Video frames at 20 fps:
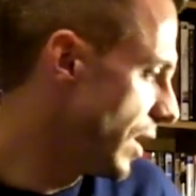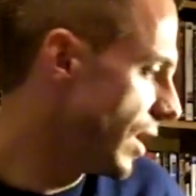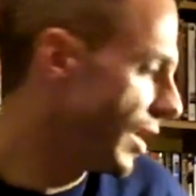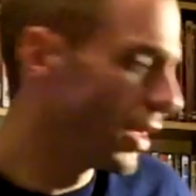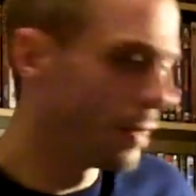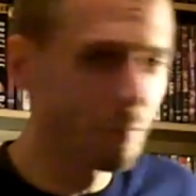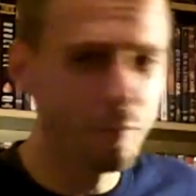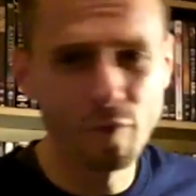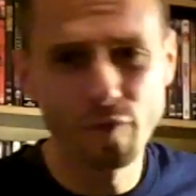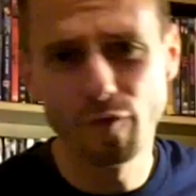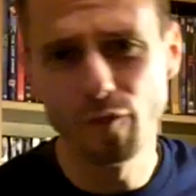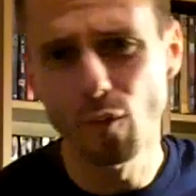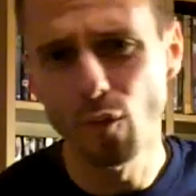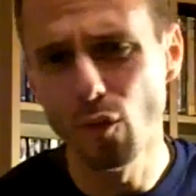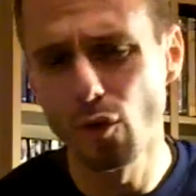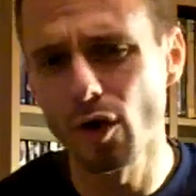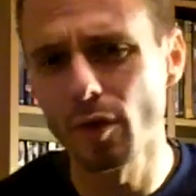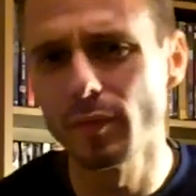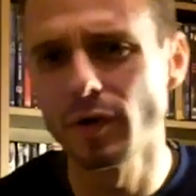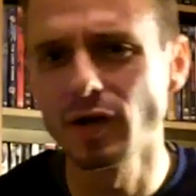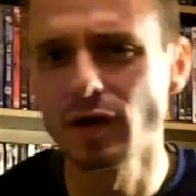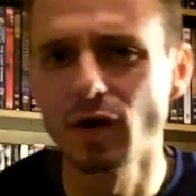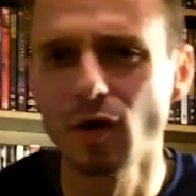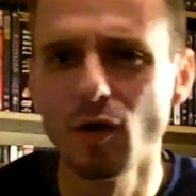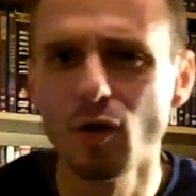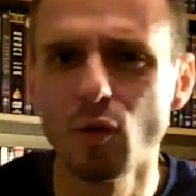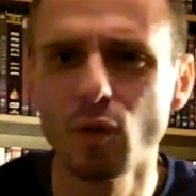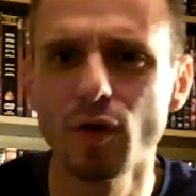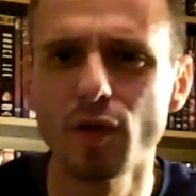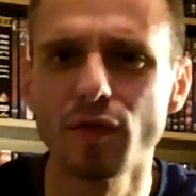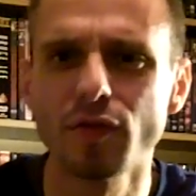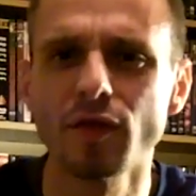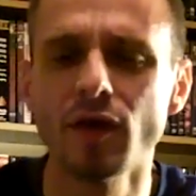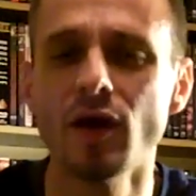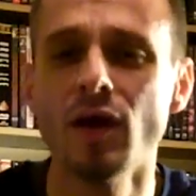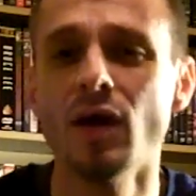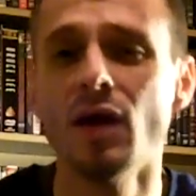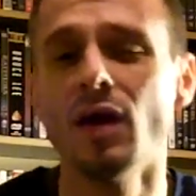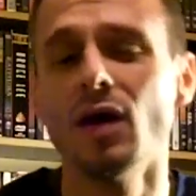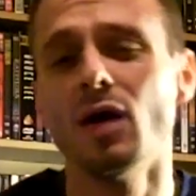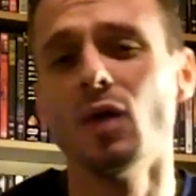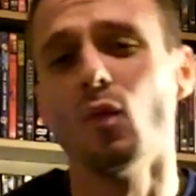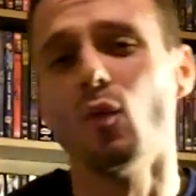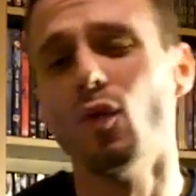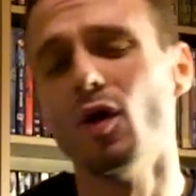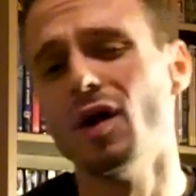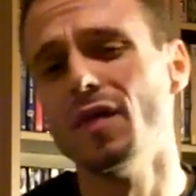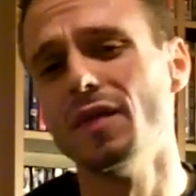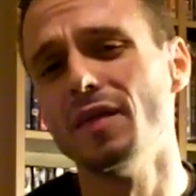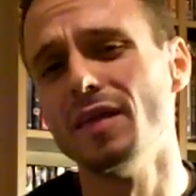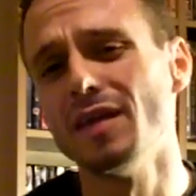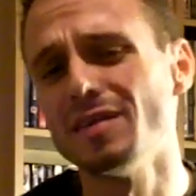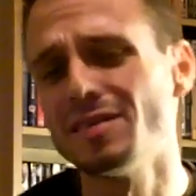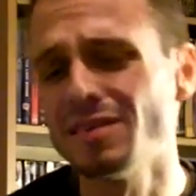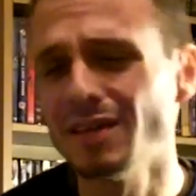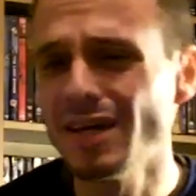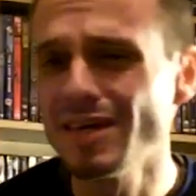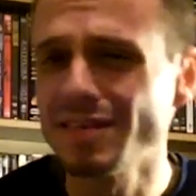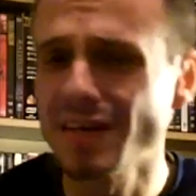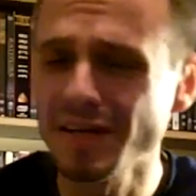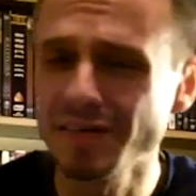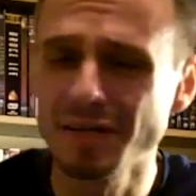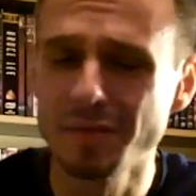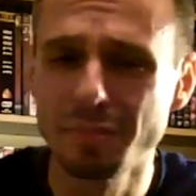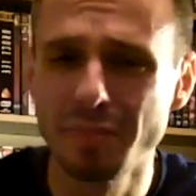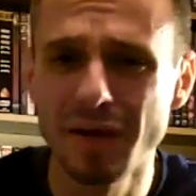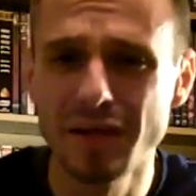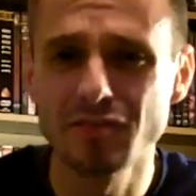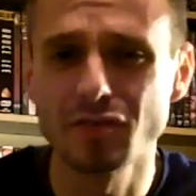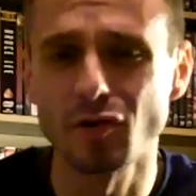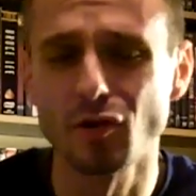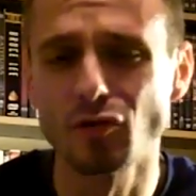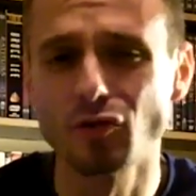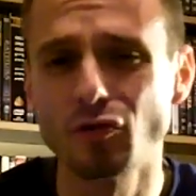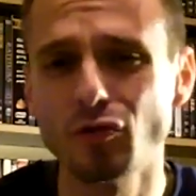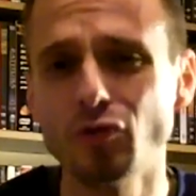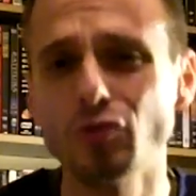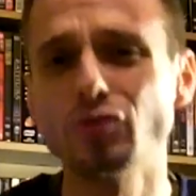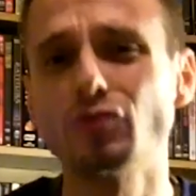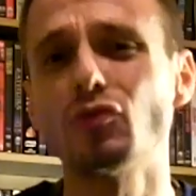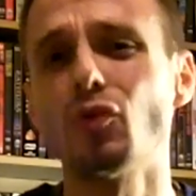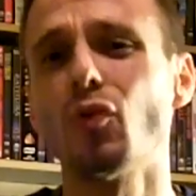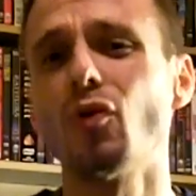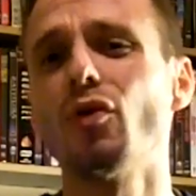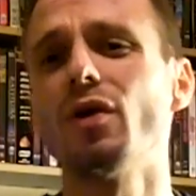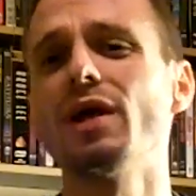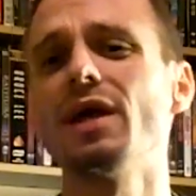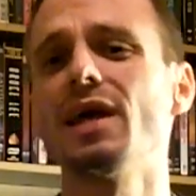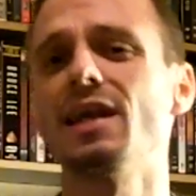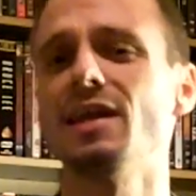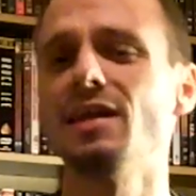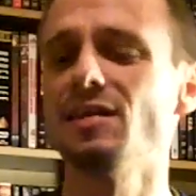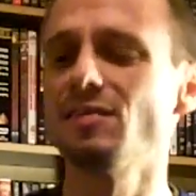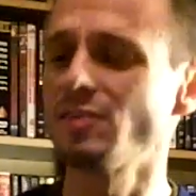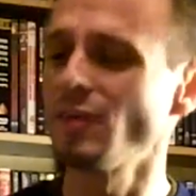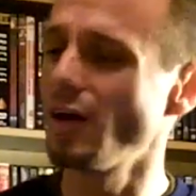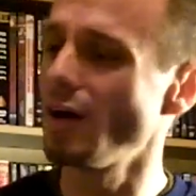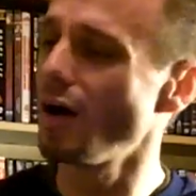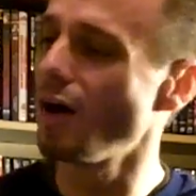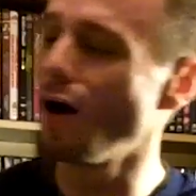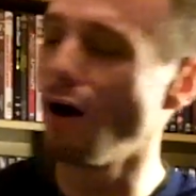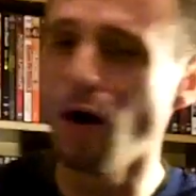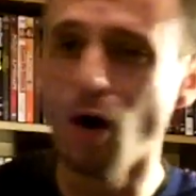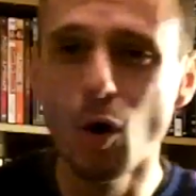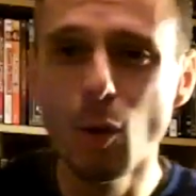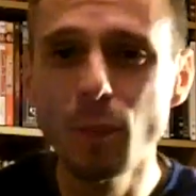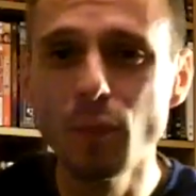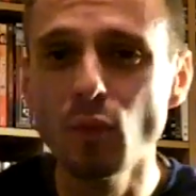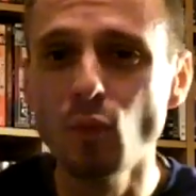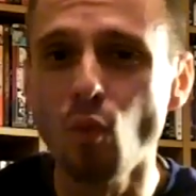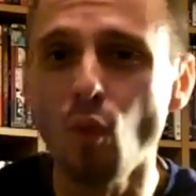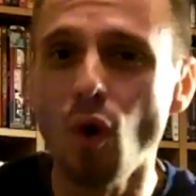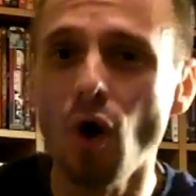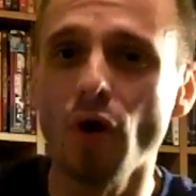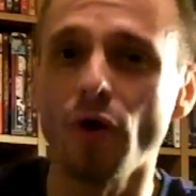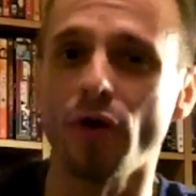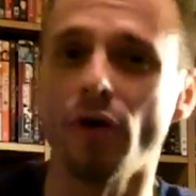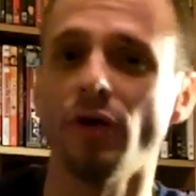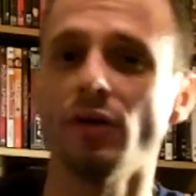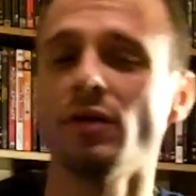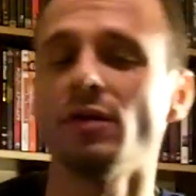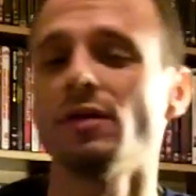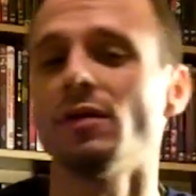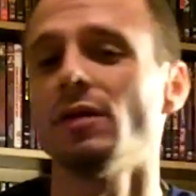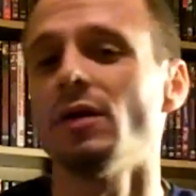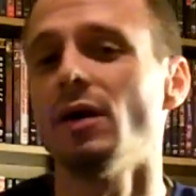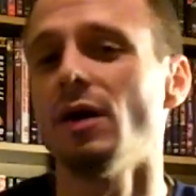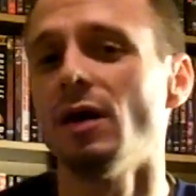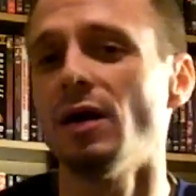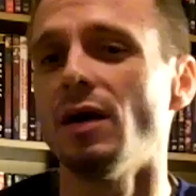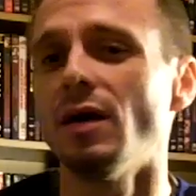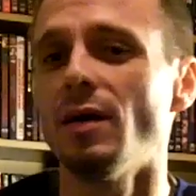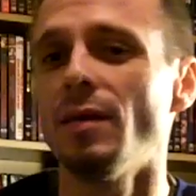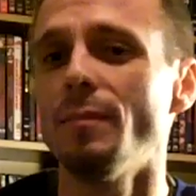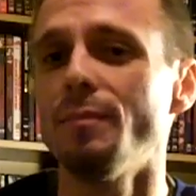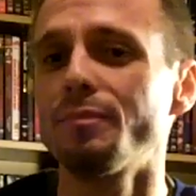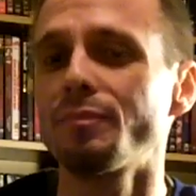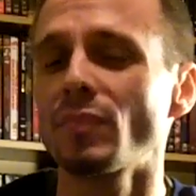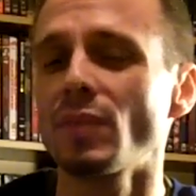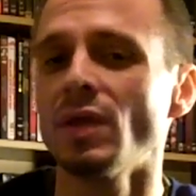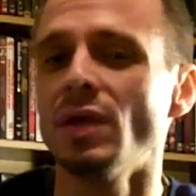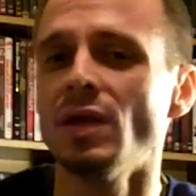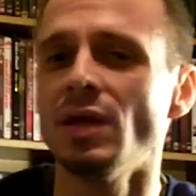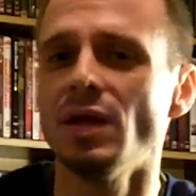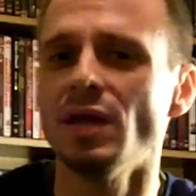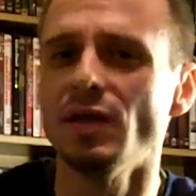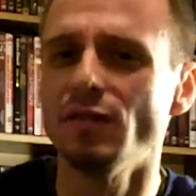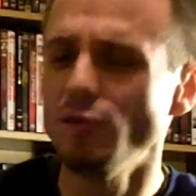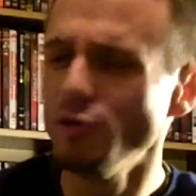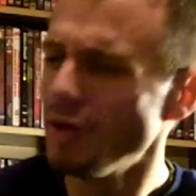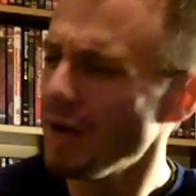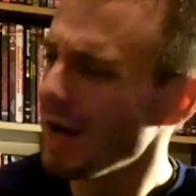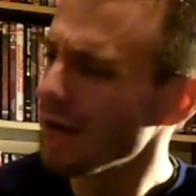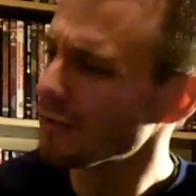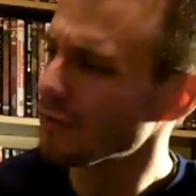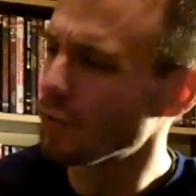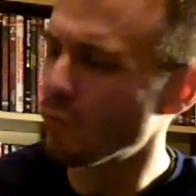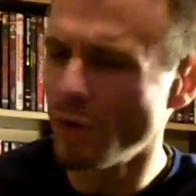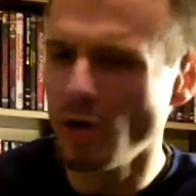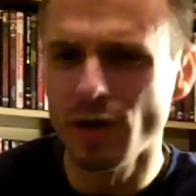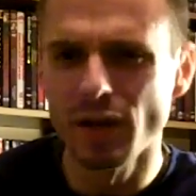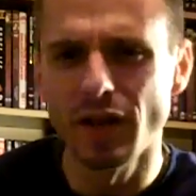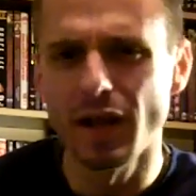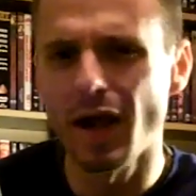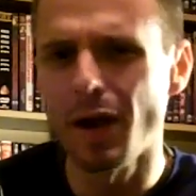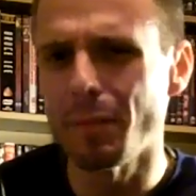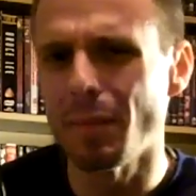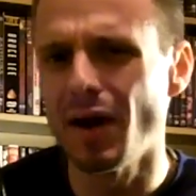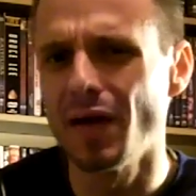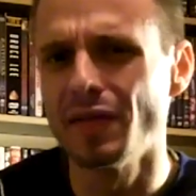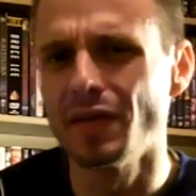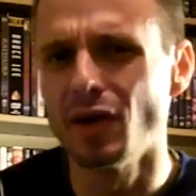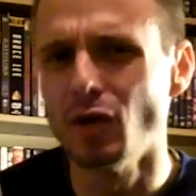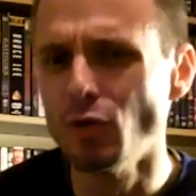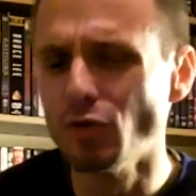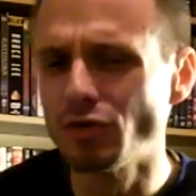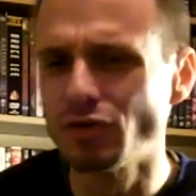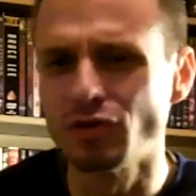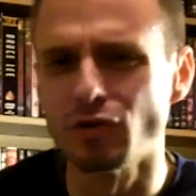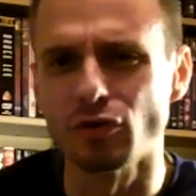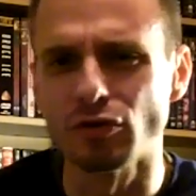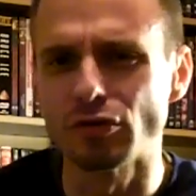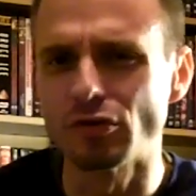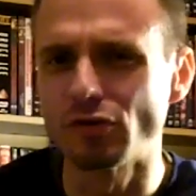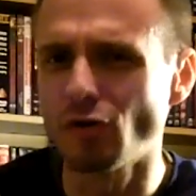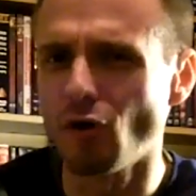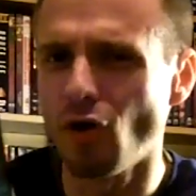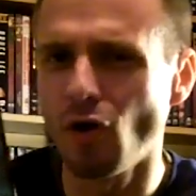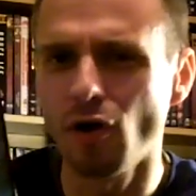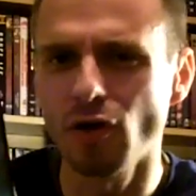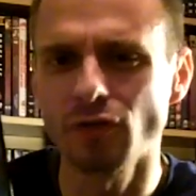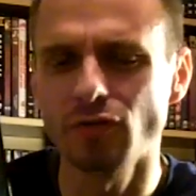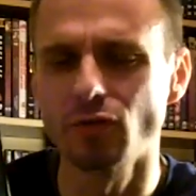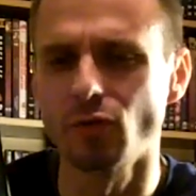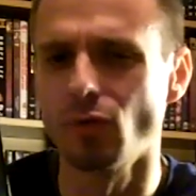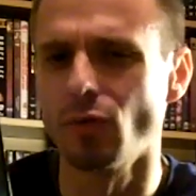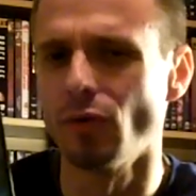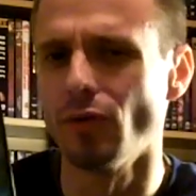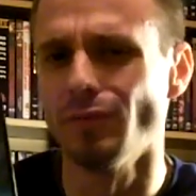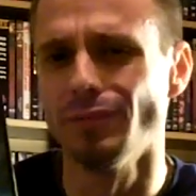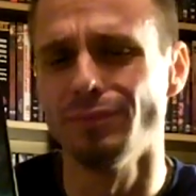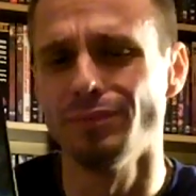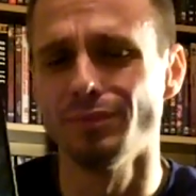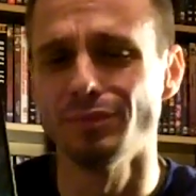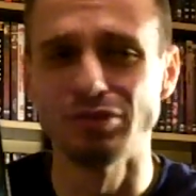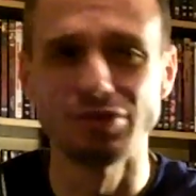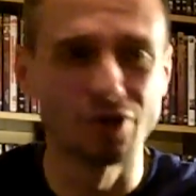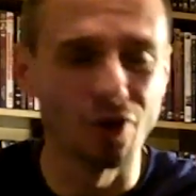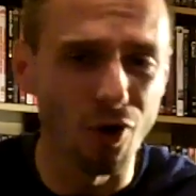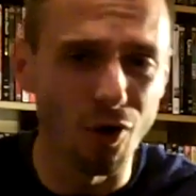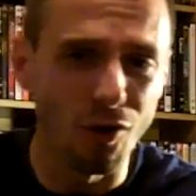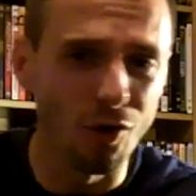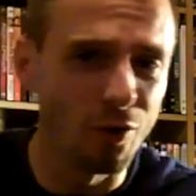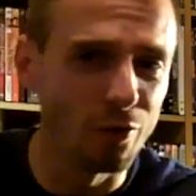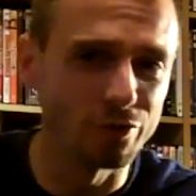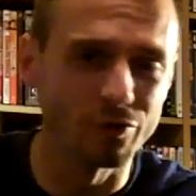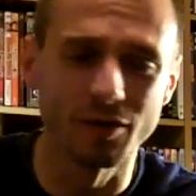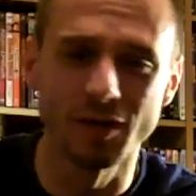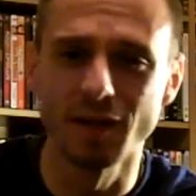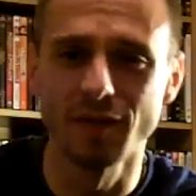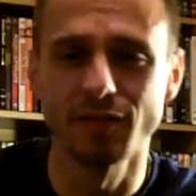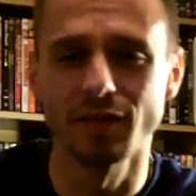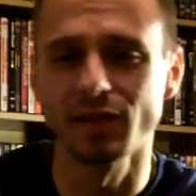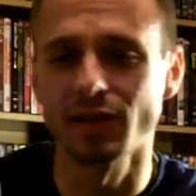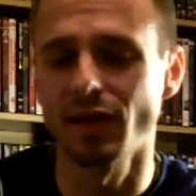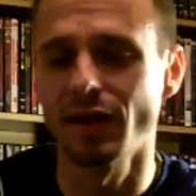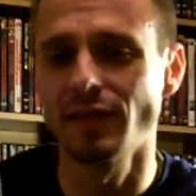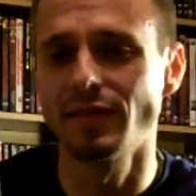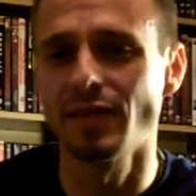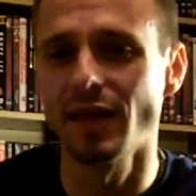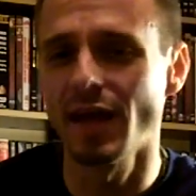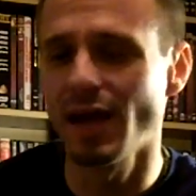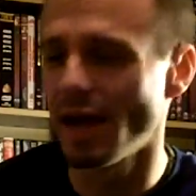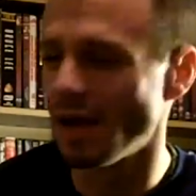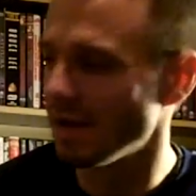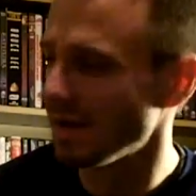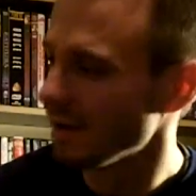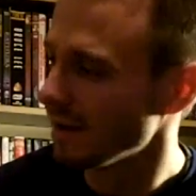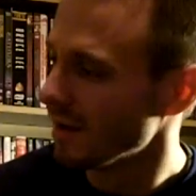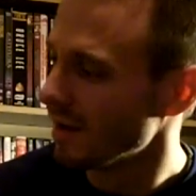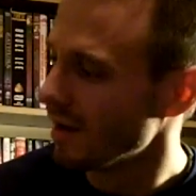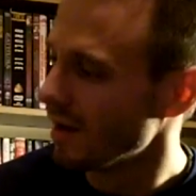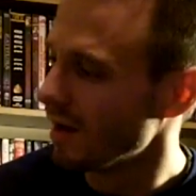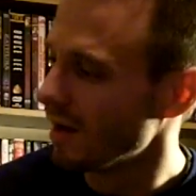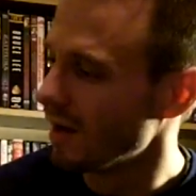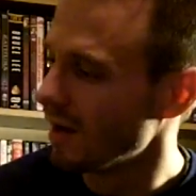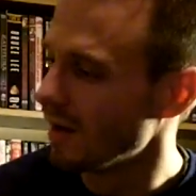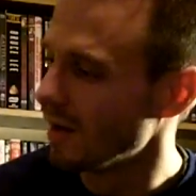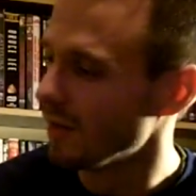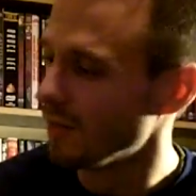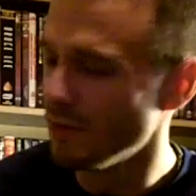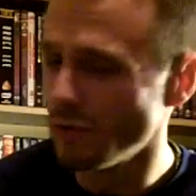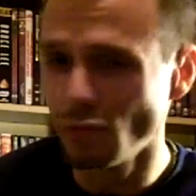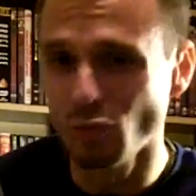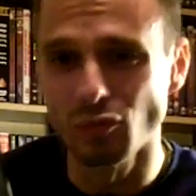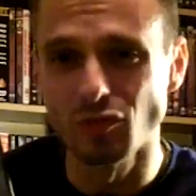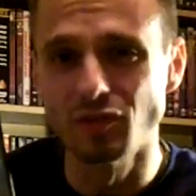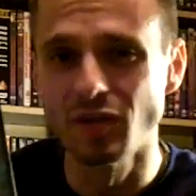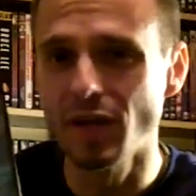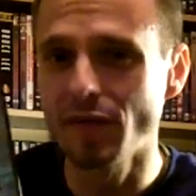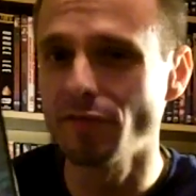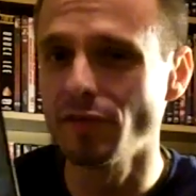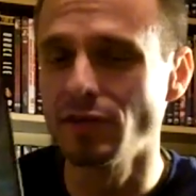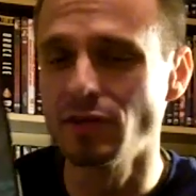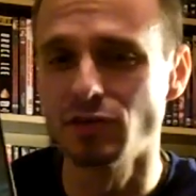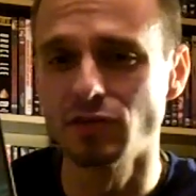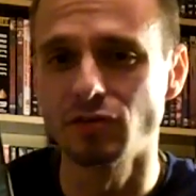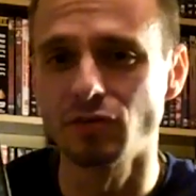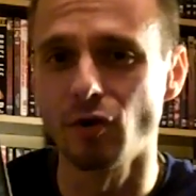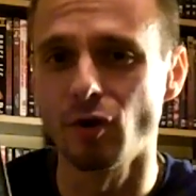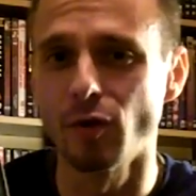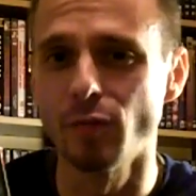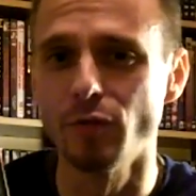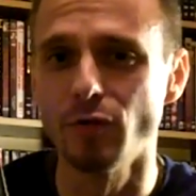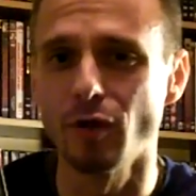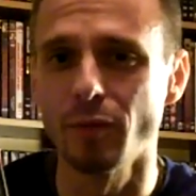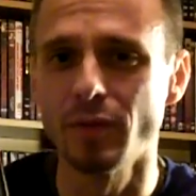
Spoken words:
Number 4, I'm going to go with one that they say is actually based on a true story, and it is Open Water. If you guys are weirded out by the ocean or sharks or Jaws or anything like that, this will definitely disturb you.